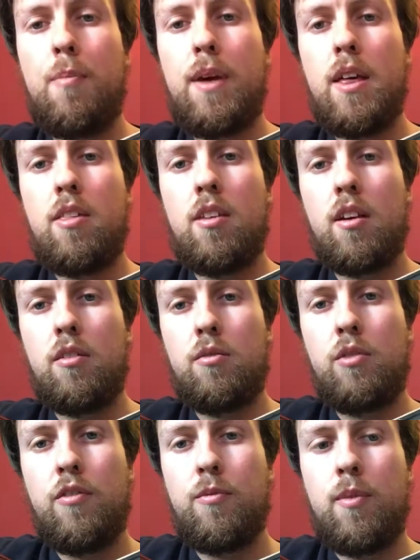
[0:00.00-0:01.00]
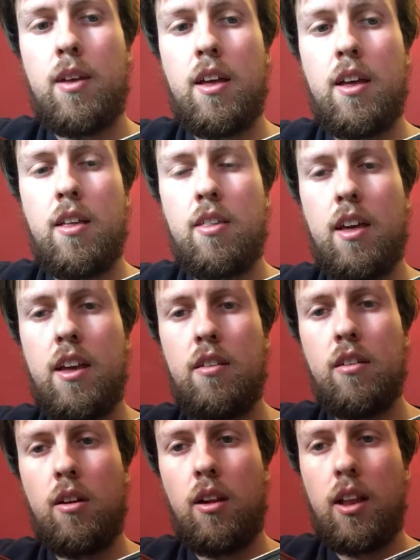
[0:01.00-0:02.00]
a basic rhythm is kind
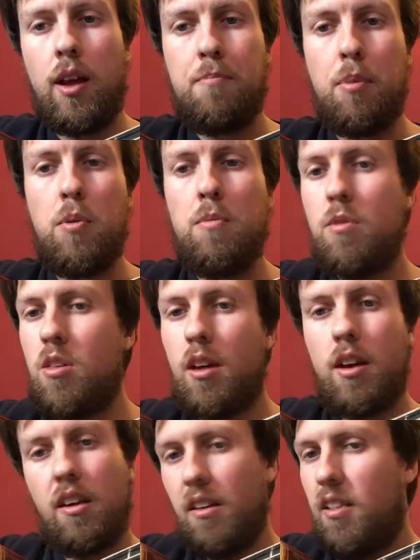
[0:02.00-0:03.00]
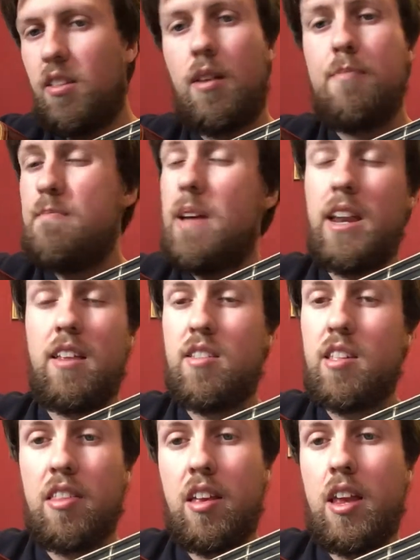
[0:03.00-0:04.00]
of called like boom chick. It's got many
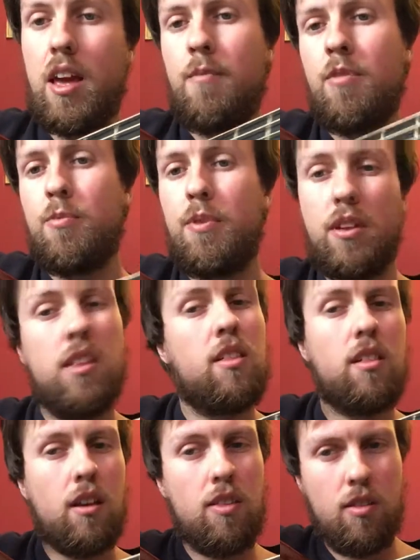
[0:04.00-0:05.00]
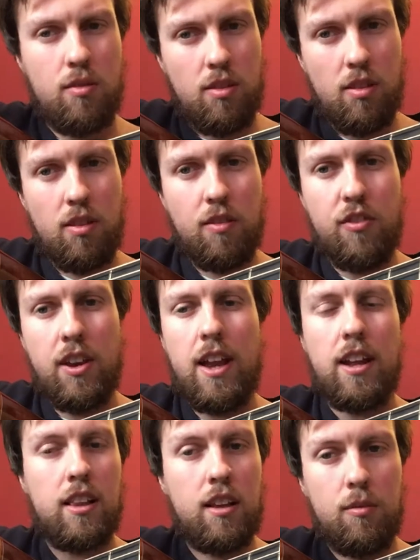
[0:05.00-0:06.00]
silly names, but because it's
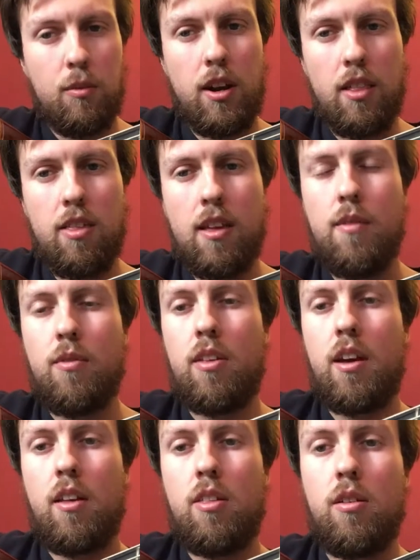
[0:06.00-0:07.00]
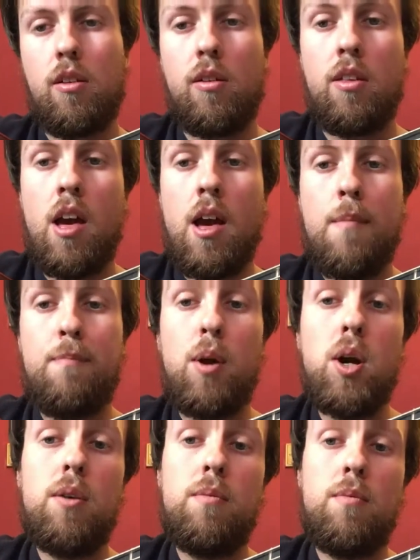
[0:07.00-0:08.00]
phonetically what it sounds like. So it goes
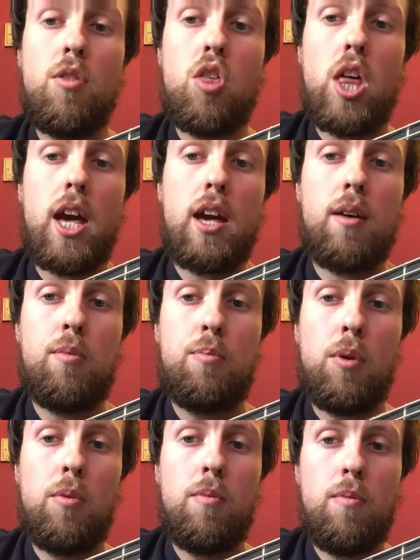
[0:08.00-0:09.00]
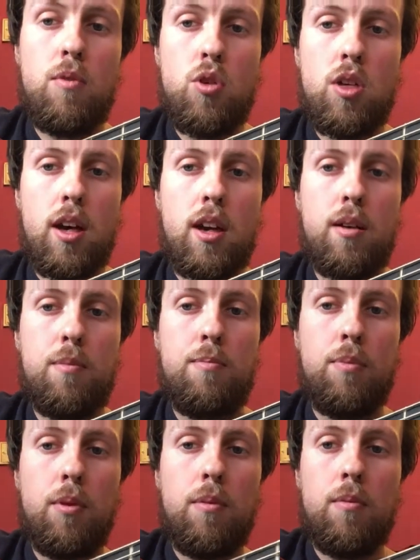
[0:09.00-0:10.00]
boom chick, boom chick,
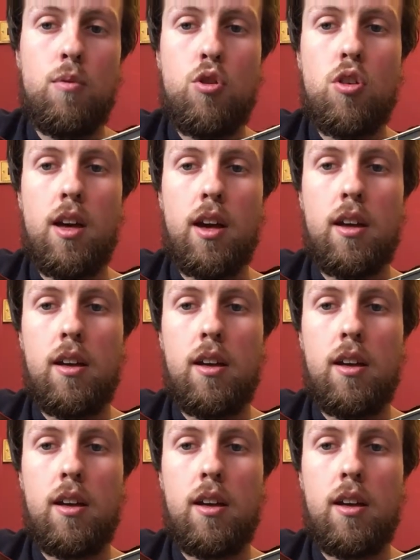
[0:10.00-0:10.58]
boom chick.